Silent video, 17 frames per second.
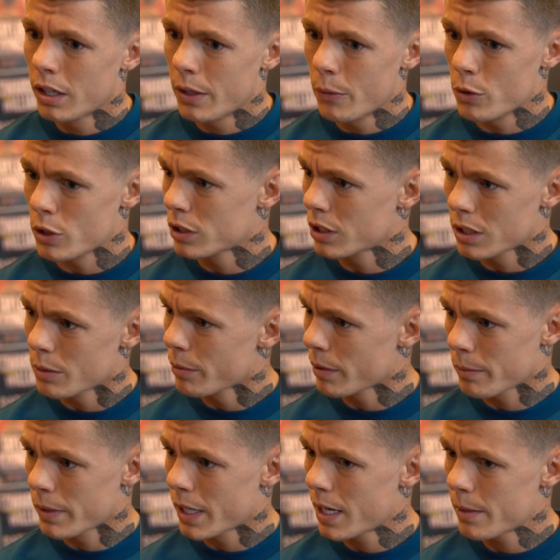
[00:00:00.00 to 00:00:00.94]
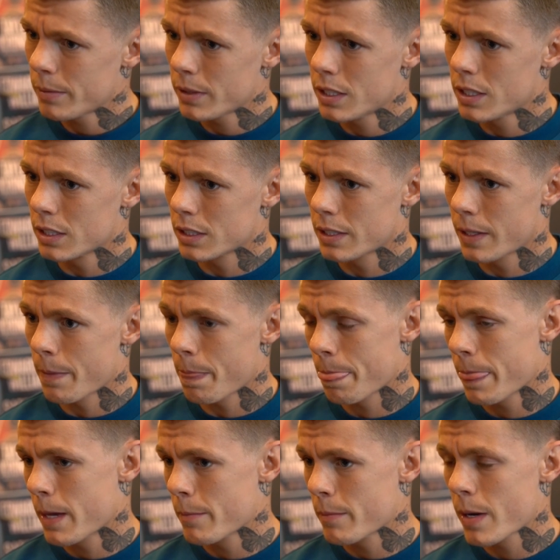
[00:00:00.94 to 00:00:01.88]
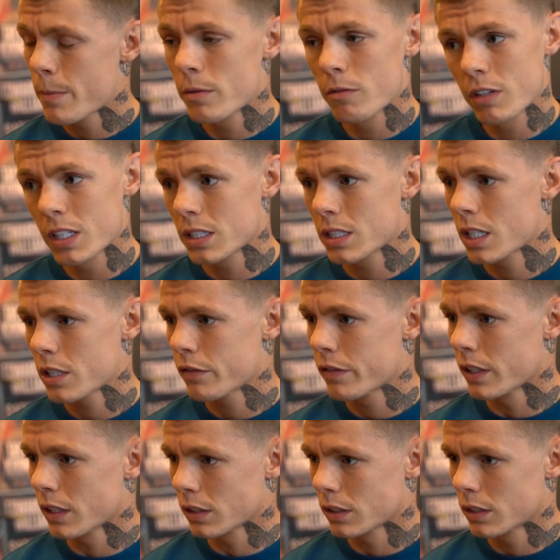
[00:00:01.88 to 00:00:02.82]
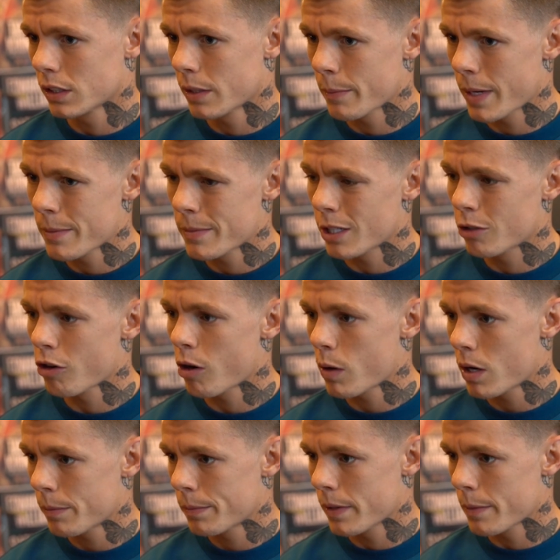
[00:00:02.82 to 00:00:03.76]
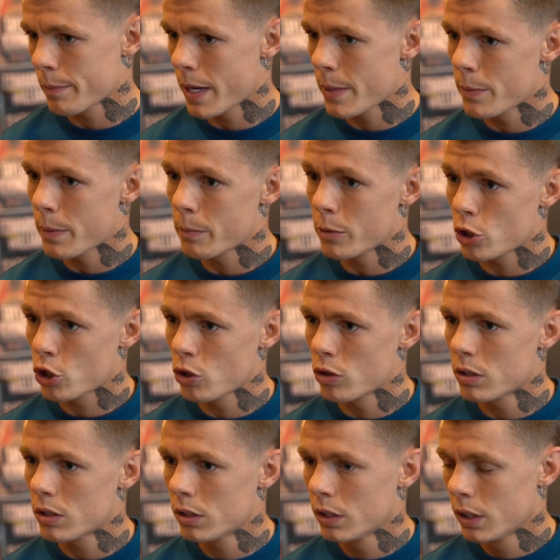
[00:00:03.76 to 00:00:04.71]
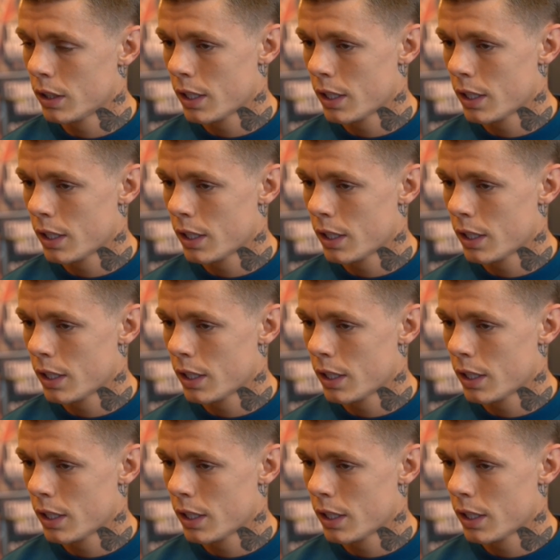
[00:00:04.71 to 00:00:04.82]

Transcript: it was going to bring me happiness and it made me reassess things it made me grow up it made me mature